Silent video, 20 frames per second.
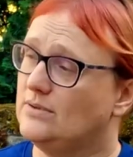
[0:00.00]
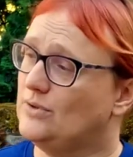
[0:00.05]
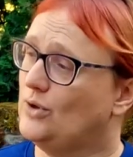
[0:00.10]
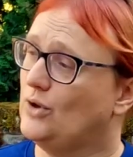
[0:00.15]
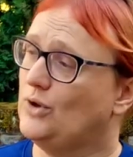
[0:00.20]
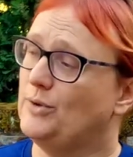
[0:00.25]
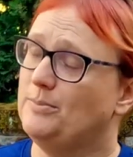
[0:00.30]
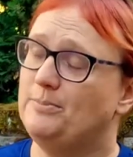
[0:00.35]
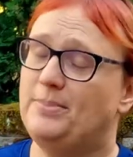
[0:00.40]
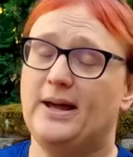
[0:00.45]

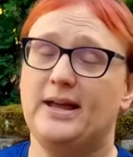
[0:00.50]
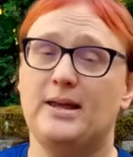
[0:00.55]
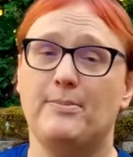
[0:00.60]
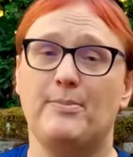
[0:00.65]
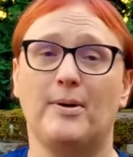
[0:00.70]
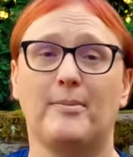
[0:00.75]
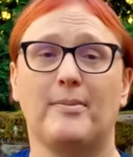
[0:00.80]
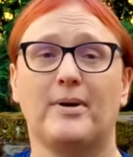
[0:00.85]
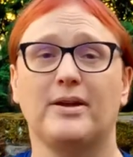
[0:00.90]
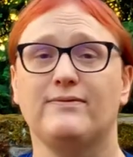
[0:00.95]
On
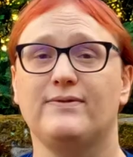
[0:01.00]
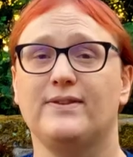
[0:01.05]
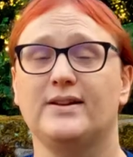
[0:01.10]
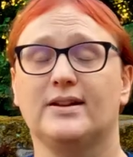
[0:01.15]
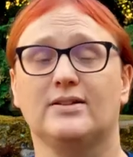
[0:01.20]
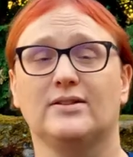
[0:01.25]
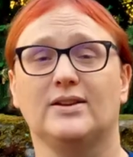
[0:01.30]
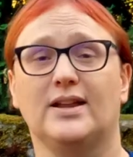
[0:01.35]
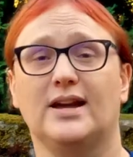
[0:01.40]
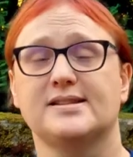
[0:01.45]
paper, my
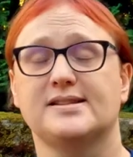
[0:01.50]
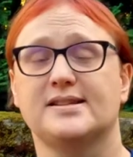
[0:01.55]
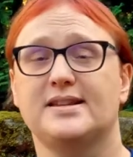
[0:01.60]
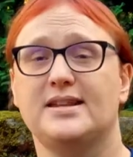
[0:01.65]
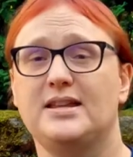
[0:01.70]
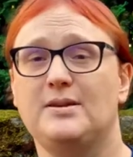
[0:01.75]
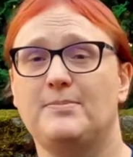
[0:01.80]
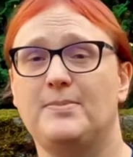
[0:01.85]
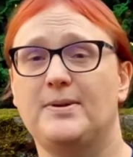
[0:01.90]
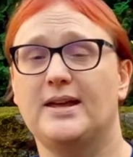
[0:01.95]
vehicle has an
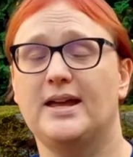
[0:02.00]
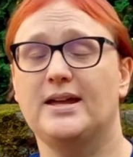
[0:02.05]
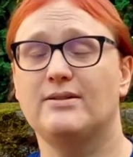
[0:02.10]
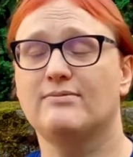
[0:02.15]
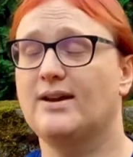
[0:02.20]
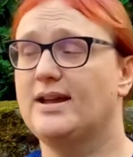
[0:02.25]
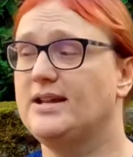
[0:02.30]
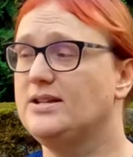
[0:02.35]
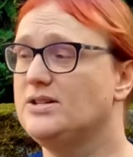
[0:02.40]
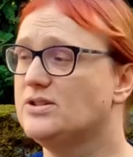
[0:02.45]
EPA
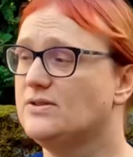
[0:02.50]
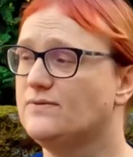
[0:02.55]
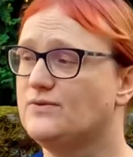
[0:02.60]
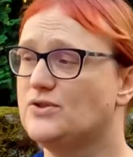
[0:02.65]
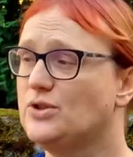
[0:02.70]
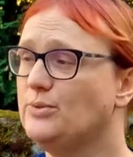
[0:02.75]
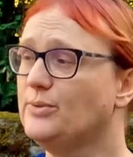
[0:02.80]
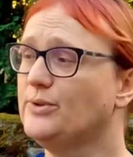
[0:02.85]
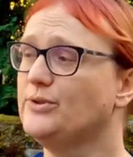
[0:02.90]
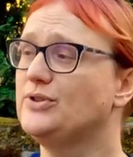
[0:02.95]
range of
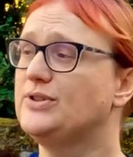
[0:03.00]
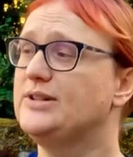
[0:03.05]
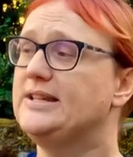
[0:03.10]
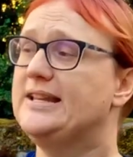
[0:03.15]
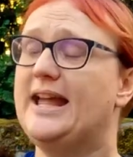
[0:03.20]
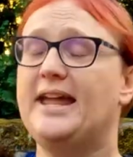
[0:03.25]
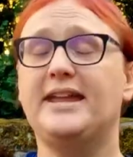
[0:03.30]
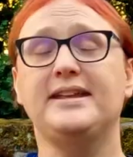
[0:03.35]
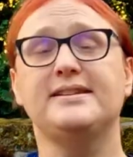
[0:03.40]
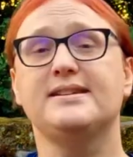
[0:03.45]

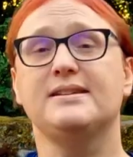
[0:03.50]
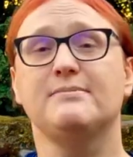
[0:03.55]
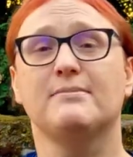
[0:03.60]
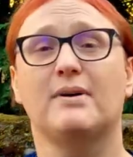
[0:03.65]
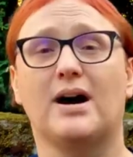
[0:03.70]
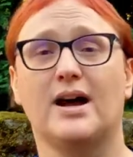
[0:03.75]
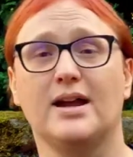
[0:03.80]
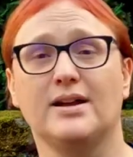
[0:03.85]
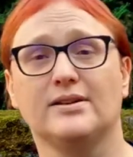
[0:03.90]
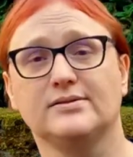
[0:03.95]
280
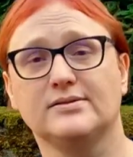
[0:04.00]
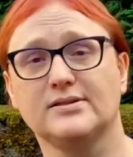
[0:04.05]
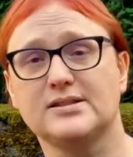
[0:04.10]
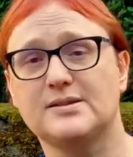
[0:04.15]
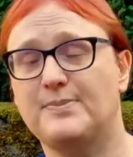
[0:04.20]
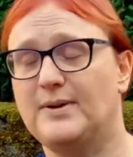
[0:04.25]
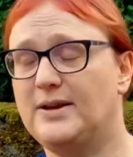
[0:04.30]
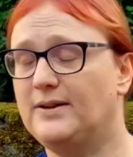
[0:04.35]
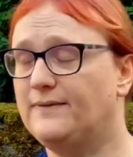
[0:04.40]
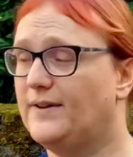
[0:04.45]
miles,
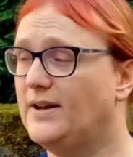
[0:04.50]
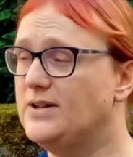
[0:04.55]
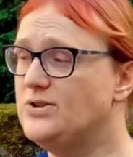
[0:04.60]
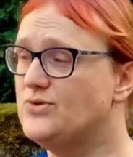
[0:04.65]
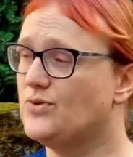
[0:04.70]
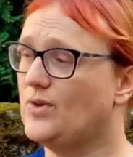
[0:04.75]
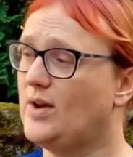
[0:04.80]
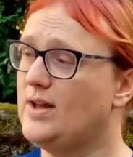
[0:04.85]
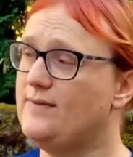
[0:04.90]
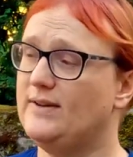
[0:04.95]
but if I
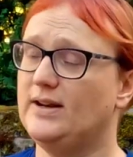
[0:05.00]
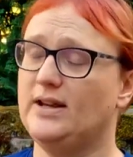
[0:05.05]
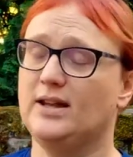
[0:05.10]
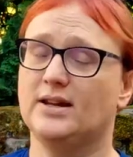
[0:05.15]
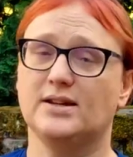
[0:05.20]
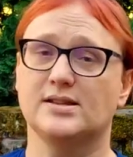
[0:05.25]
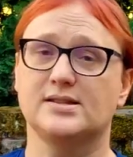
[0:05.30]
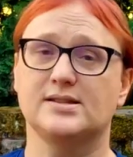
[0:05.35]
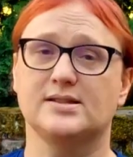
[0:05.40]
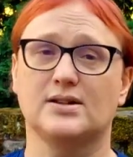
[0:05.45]
drive it
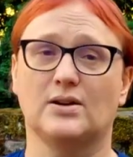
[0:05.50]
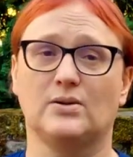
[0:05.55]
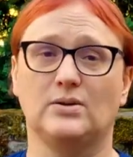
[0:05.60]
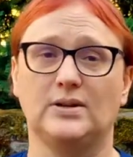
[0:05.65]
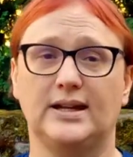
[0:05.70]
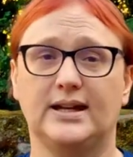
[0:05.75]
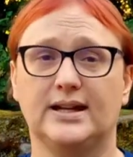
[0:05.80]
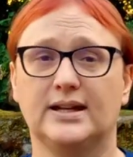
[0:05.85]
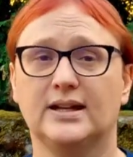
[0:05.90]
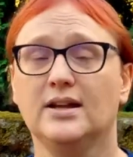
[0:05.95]
like I stole
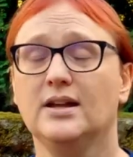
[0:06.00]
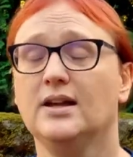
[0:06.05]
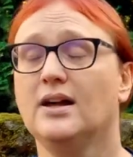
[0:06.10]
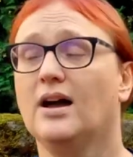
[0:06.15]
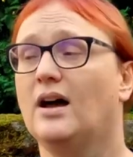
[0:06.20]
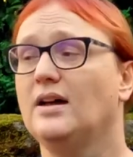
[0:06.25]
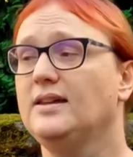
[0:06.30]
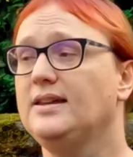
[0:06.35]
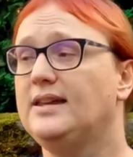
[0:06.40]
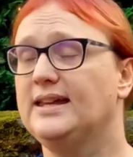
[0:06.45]
it,
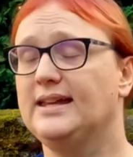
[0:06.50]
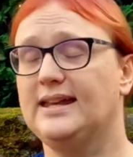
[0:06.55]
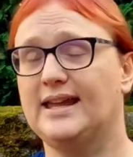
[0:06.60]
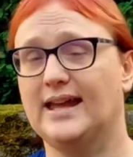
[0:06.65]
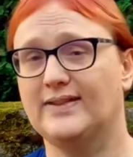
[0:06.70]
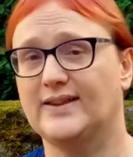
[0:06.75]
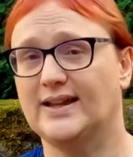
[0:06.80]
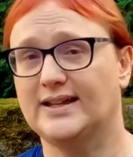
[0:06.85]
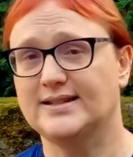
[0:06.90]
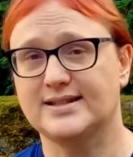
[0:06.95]
I can
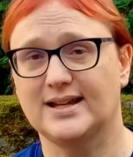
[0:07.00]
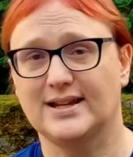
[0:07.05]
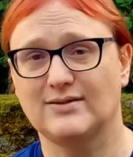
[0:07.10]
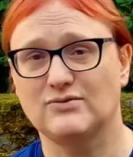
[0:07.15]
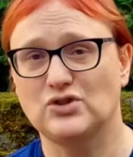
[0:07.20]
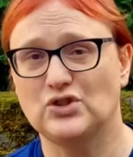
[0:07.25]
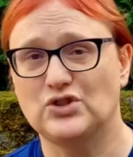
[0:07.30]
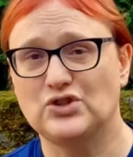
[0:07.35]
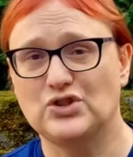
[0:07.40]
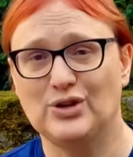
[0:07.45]
get that down
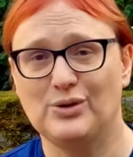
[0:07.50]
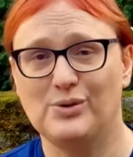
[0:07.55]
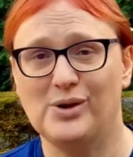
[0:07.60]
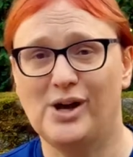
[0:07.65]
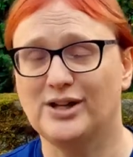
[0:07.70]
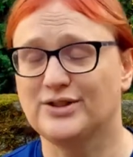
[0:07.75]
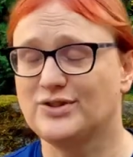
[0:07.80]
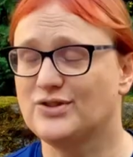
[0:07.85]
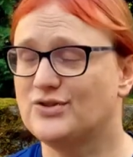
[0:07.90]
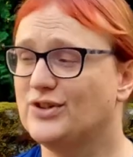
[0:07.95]
to
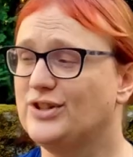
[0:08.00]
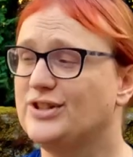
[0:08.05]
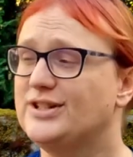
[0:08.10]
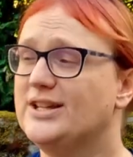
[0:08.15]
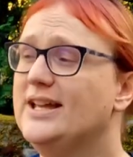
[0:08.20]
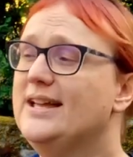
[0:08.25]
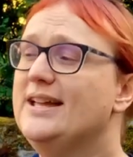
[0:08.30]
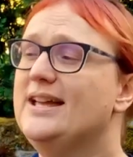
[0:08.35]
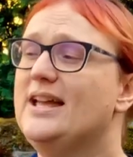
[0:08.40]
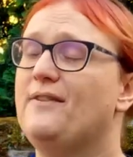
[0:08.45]
200.
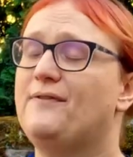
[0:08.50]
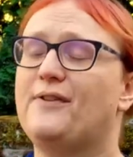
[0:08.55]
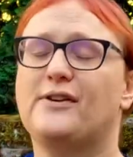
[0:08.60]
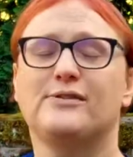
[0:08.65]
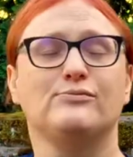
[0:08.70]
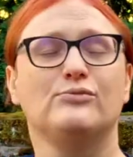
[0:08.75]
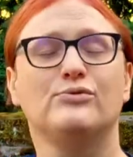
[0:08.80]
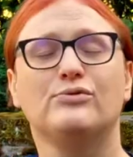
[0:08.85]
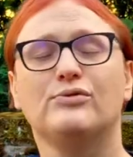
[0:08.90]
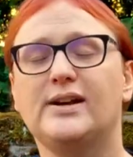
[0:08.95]
If
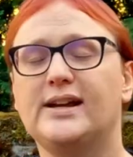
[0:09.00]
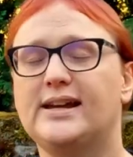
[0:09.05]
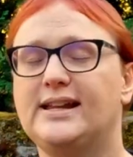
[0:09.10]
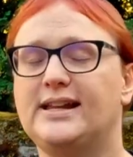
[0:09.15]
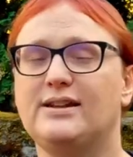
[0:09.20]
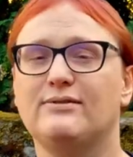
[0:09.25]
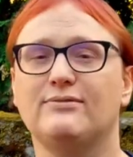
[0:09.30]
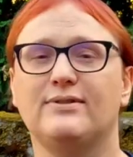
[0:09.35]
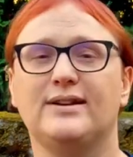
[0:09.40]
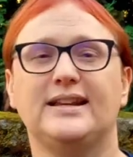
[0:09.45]
I'm
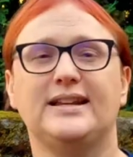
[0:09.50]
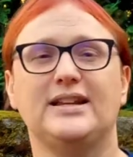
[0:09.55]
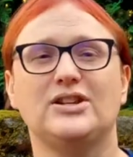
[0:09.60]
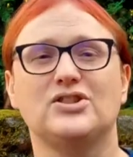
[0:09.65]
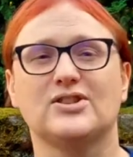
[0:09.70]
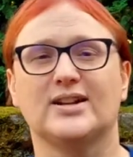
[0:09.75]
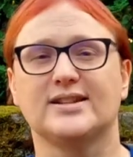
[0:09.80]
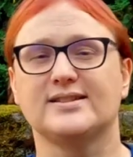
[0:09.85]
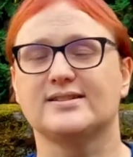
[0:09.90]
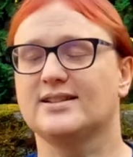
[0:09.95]
really, really
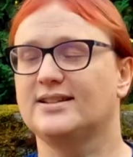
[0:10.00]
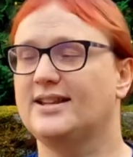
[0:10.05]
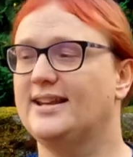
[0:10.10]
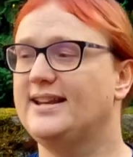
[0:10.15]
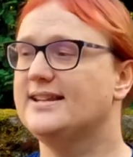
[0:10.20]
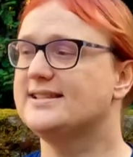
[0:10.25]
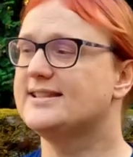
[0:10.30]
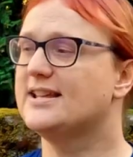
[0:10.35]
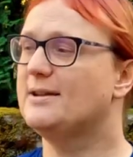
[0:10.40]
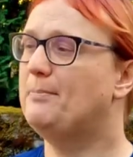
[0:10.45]
gentle and
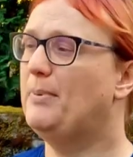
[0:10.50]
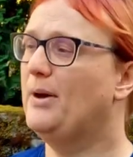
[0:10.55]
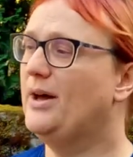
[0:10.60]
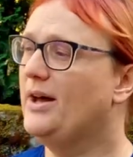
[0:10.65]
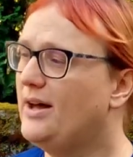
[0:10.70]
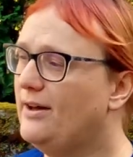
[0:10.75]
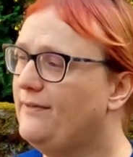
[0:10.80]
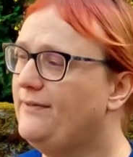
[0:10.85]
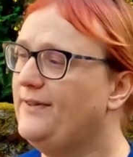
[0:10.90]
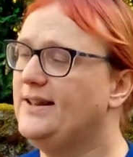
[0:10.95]
it's a
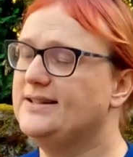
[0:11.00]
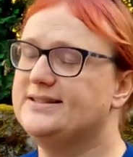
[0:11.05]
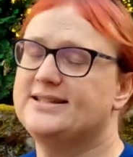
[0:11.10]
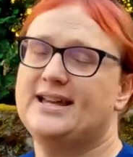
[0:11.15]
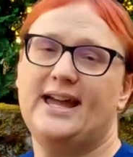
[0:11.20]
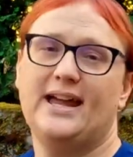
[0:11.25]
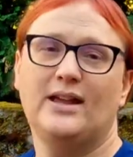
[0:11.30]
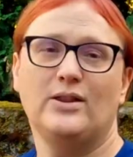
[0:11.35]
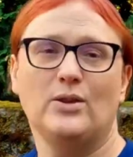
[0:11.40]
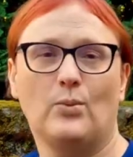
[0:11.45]
perfect
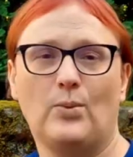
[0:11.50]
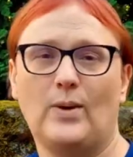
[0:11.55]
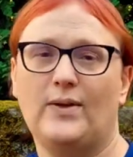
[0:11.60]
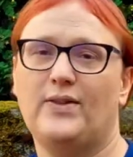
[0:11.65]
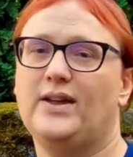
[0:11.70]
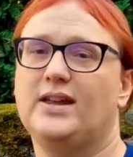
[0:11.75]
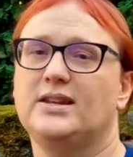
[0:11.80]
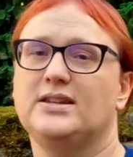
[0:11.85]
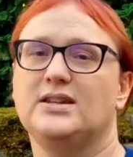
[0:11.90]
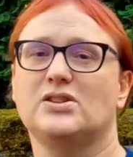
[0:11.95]
day and the weather
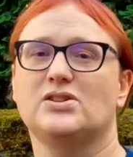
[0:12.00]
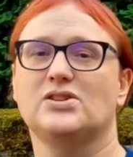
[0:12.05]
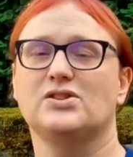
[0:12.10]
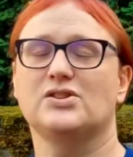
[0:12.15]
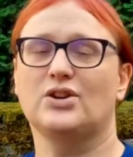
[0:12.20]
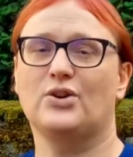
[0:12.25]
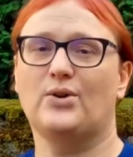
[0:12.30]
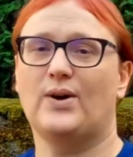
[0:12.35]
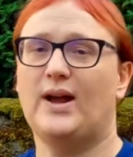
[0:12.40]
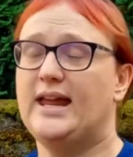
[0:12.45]
conditions
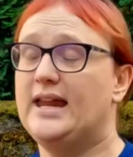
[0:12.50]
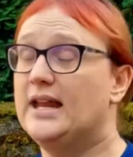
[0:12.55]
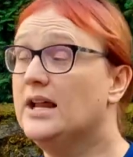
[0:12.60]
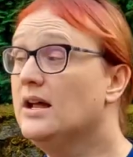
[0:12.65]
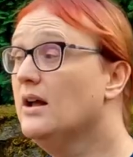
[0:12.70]
are great,